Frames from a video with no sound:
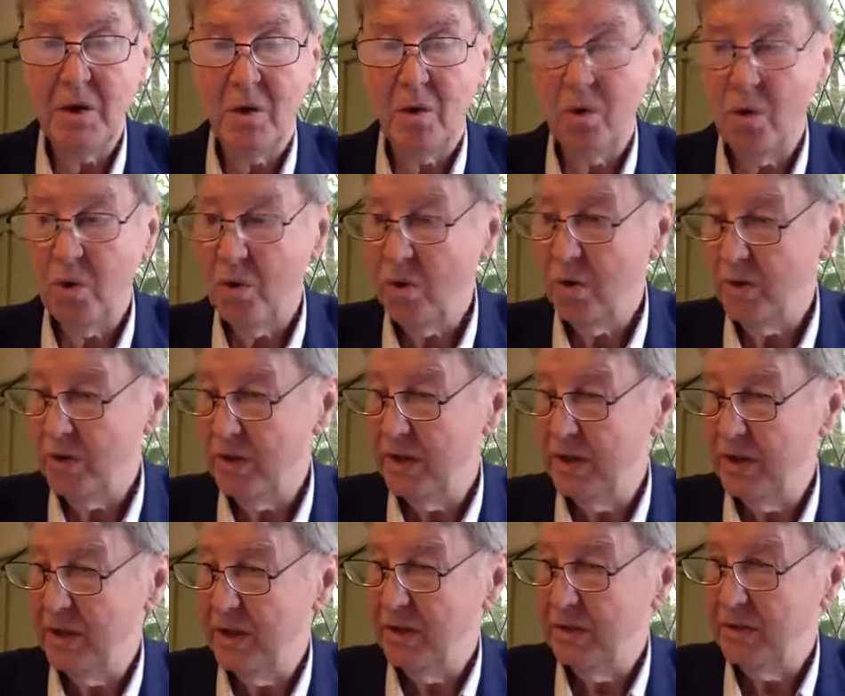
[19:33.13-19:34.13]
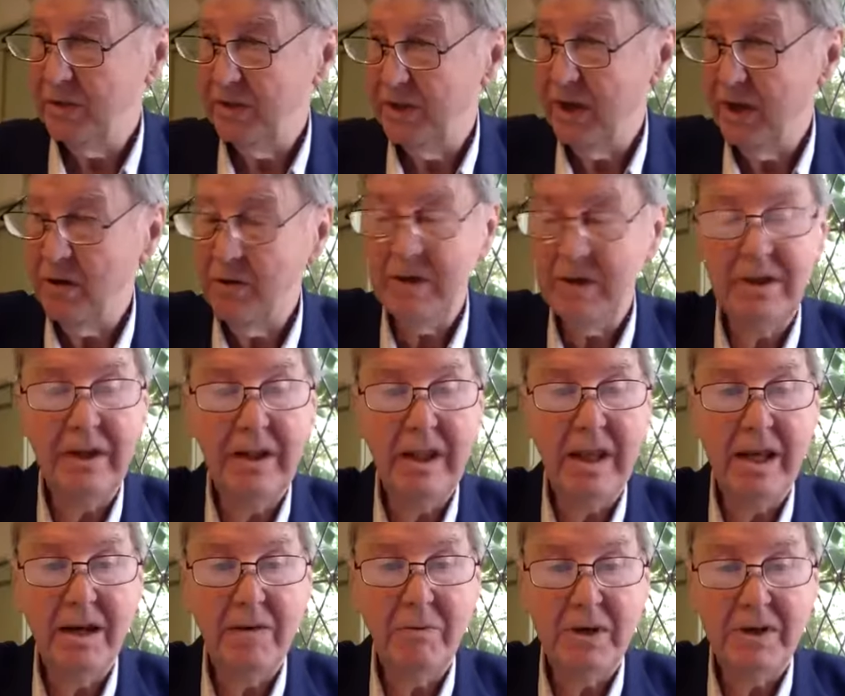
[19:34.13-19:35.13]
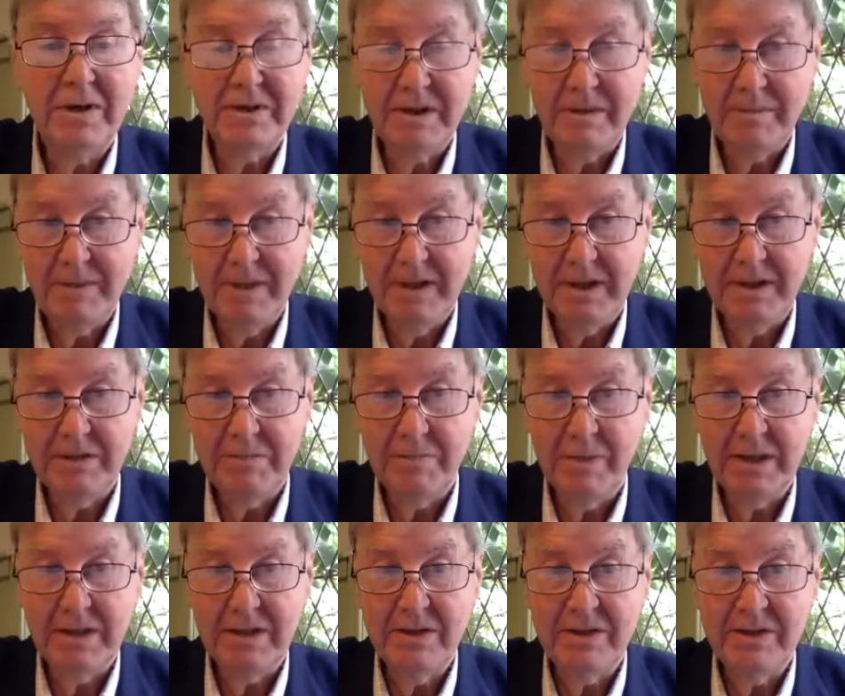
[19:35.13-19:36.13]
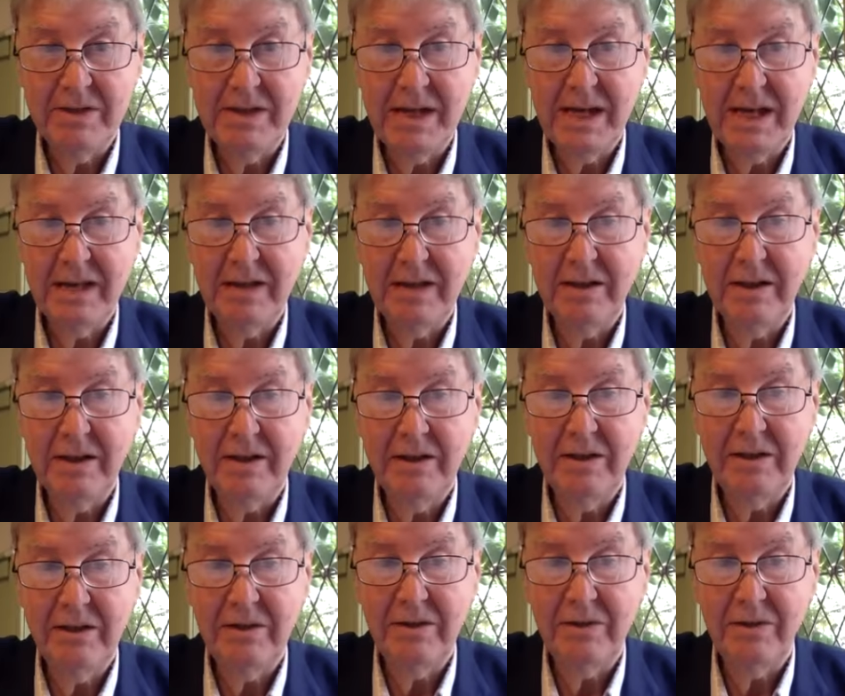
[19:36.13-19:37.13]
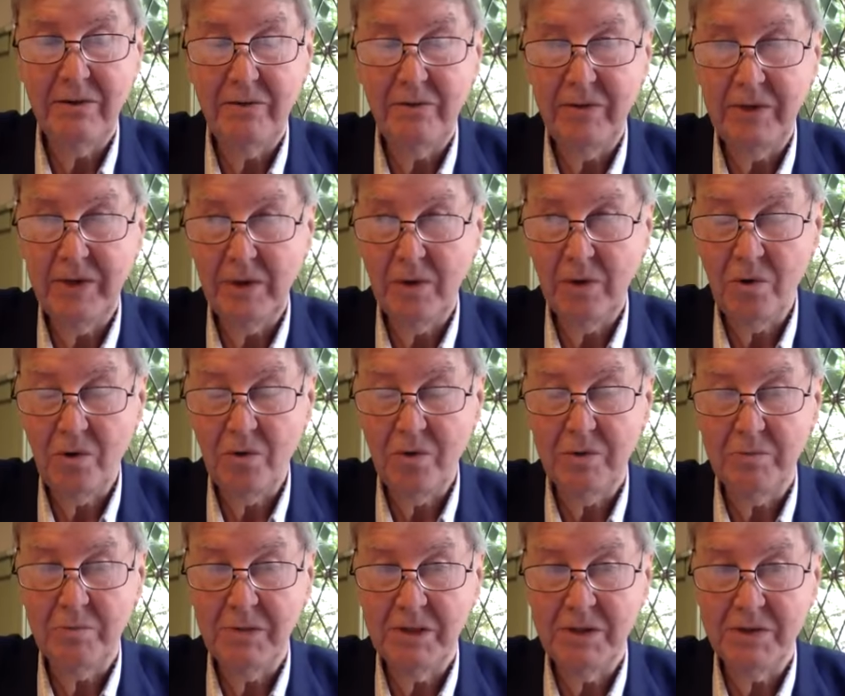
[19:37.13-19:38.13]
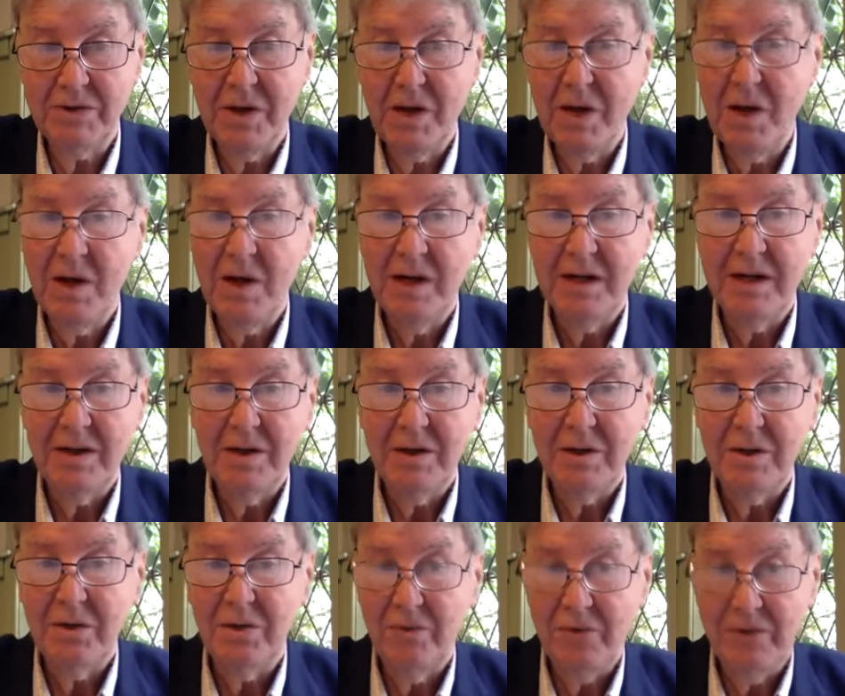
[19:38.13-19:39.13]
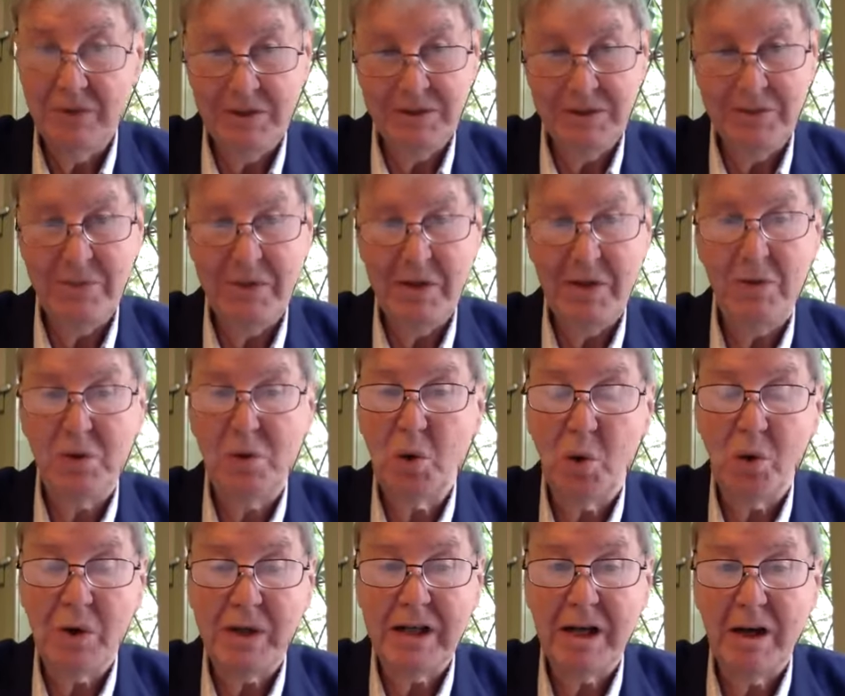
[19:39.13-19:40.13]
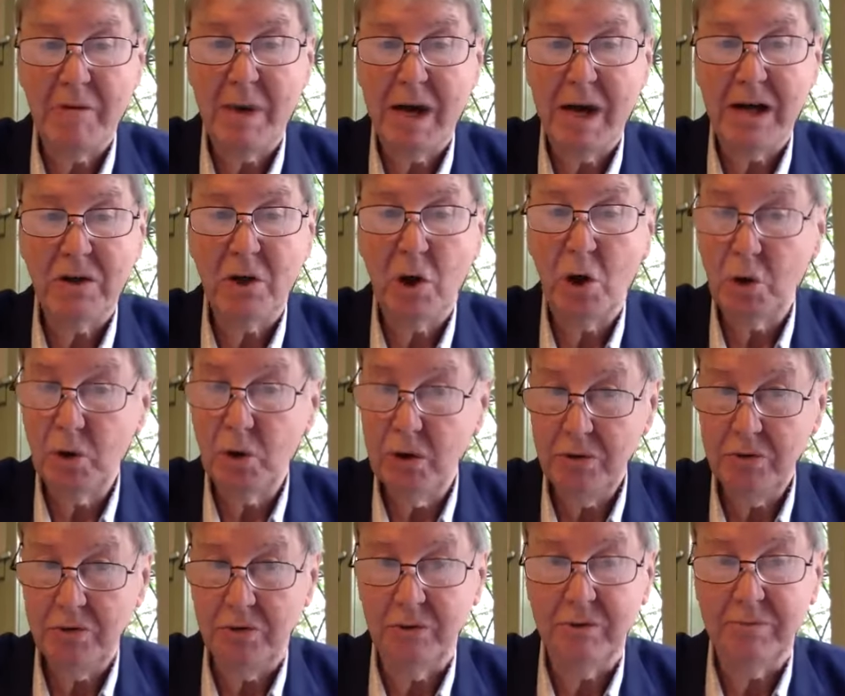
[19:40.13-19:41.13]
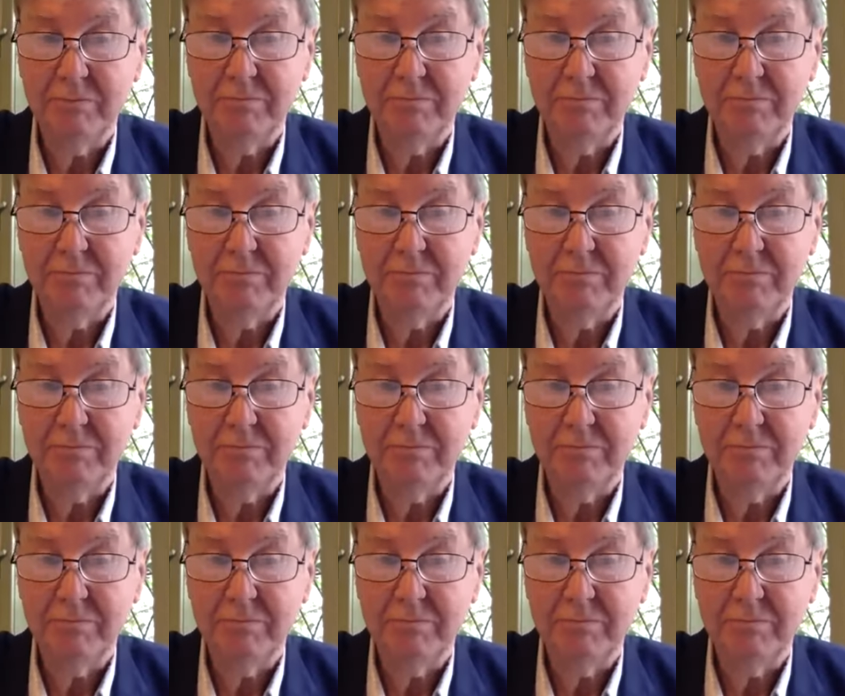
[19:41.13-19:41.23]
Or you go in there where something has been said and you feel awkward because you feel as if they were talking about you.